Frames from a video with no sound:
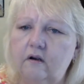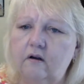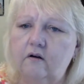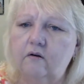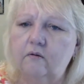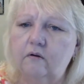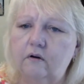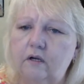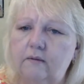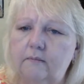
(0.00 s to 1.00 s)
Oh,
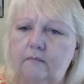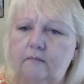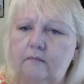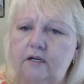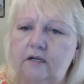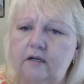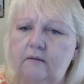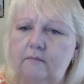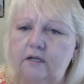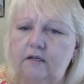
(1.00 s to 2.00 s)
it meant.
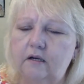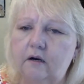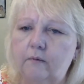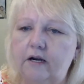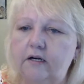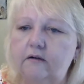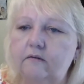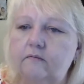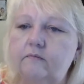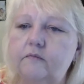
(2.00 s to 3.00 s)
Oh wait,
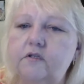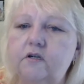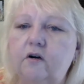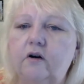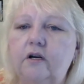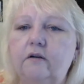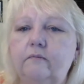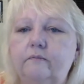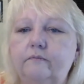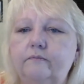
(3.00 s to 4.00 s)
sorry.